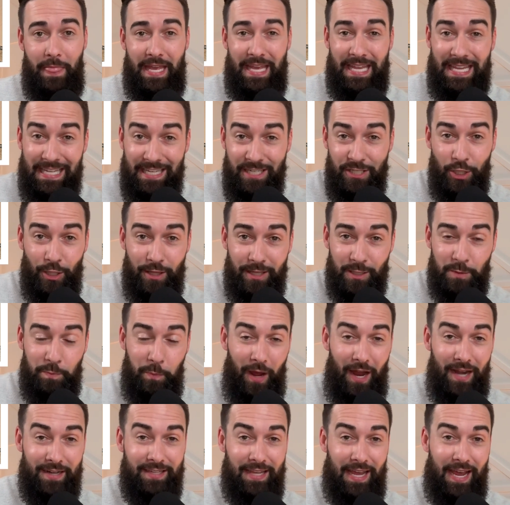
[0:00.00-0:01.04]
into this
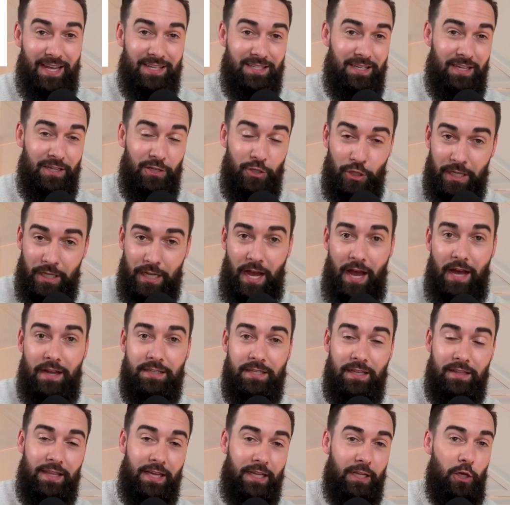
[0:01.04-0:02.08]
podcast, into the
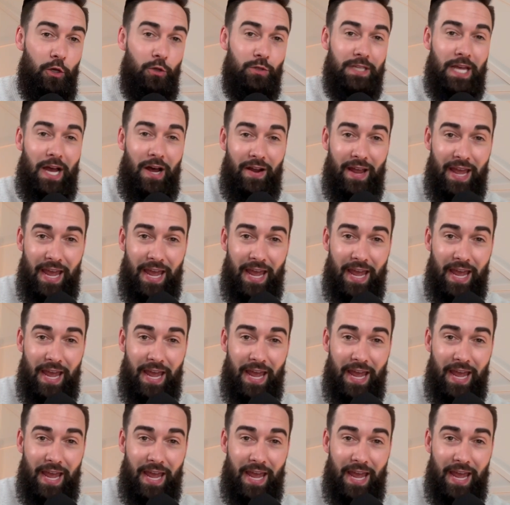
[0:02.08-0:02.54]
content that goes out